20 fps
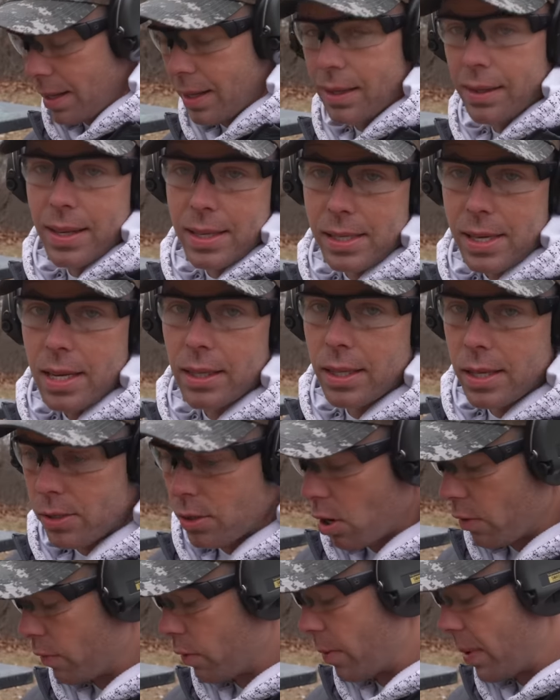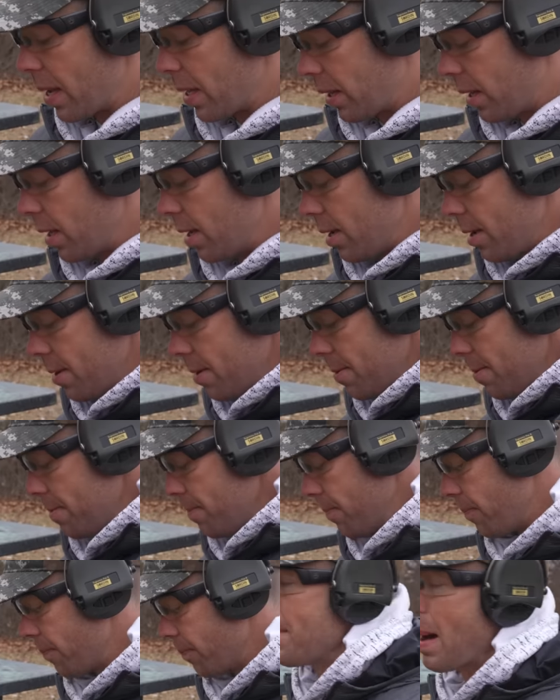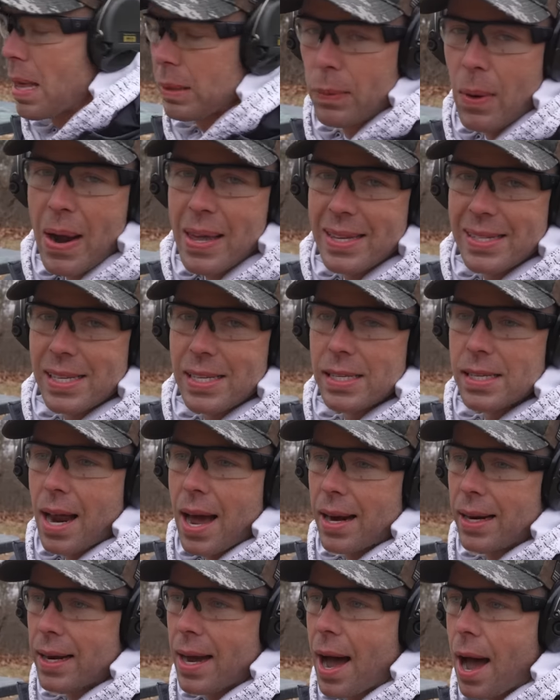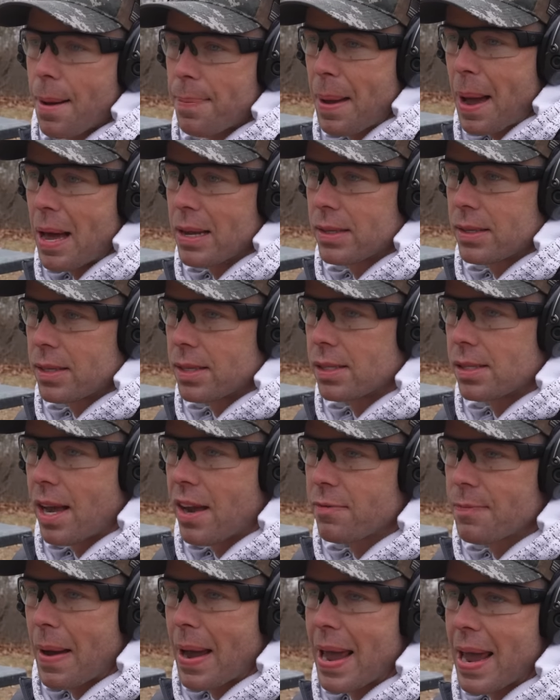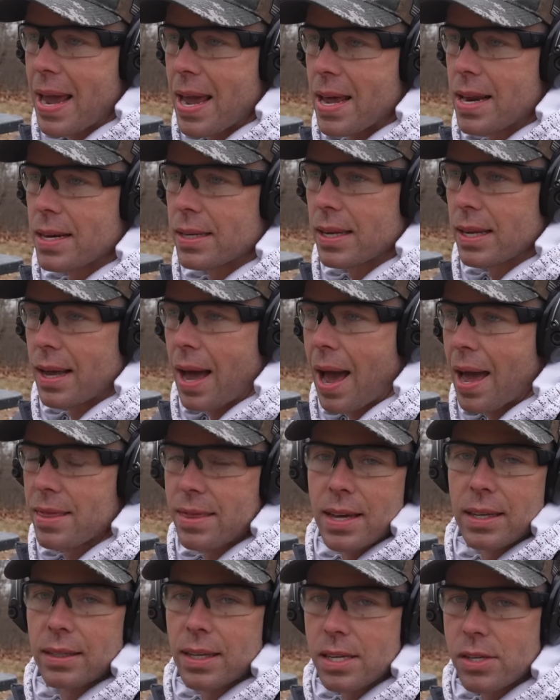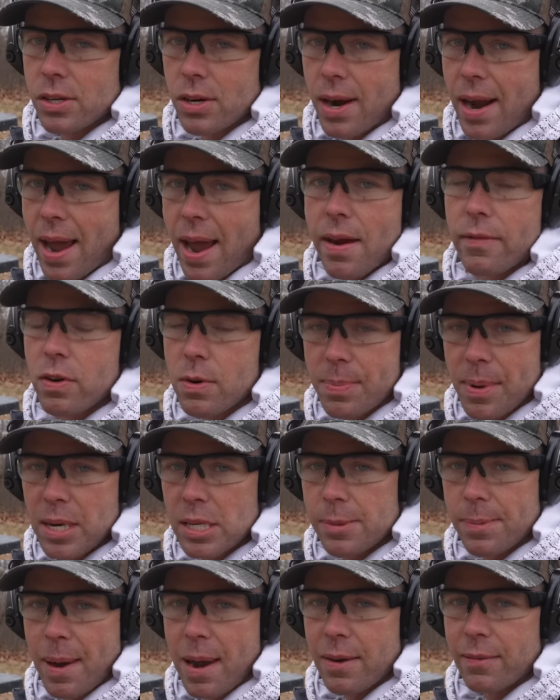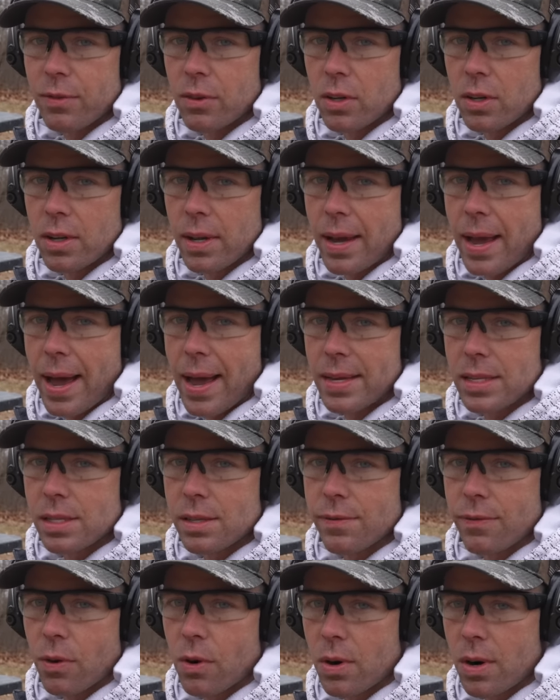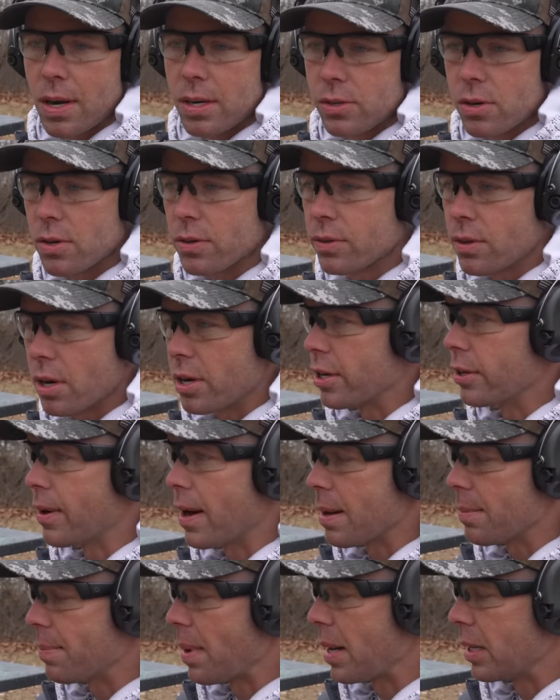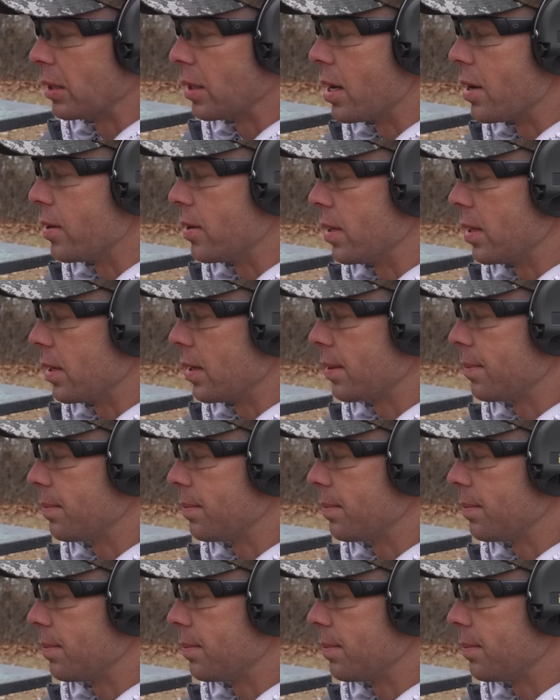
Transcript: Let's get this over with. By the way, this is not a cop-out to save my hand. I think these are every bit as painful as the four hundred thirty grain bear load.